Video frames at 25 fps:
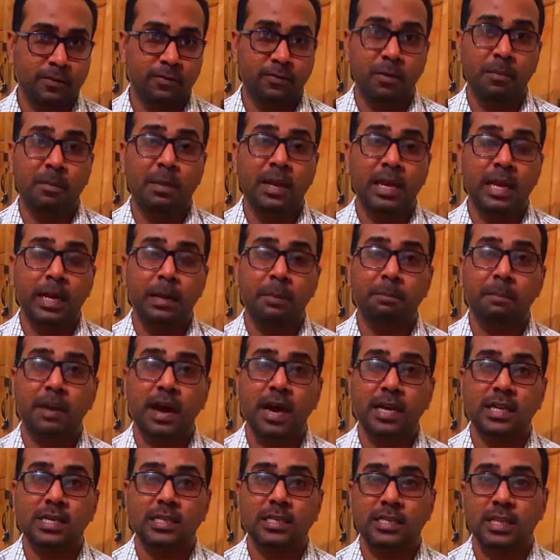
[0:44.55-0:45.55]
Women in
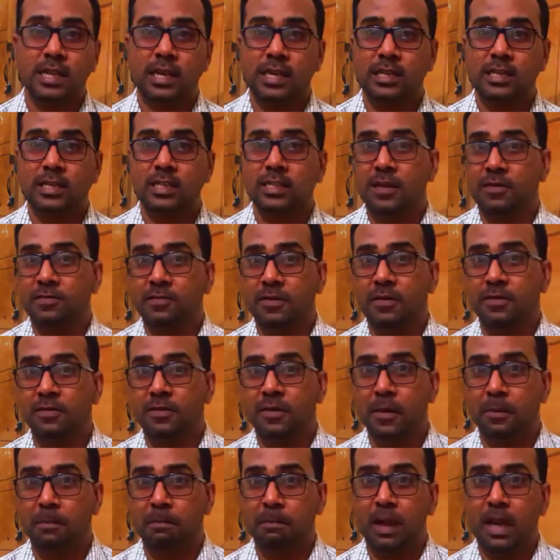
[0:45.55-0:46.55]
Pakistan suffer
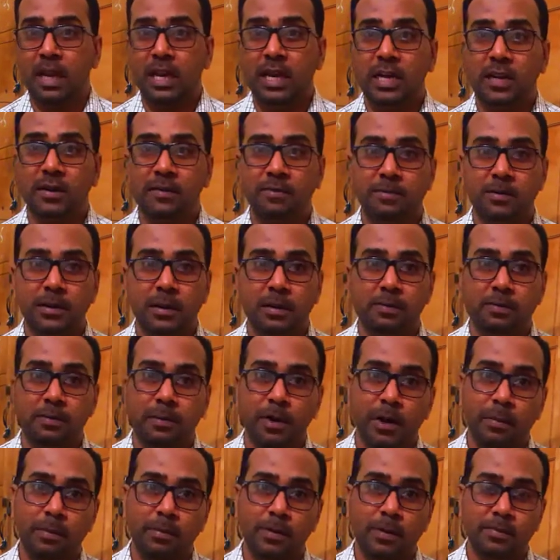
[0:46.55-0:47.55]
from many different
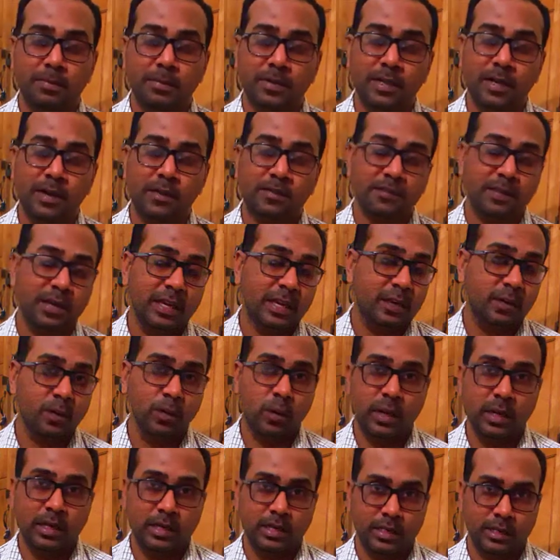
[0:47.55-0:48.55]
problems of
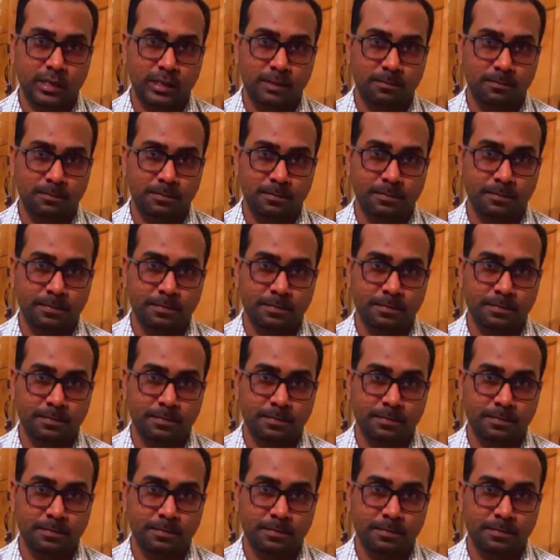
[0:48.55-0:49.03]
equality.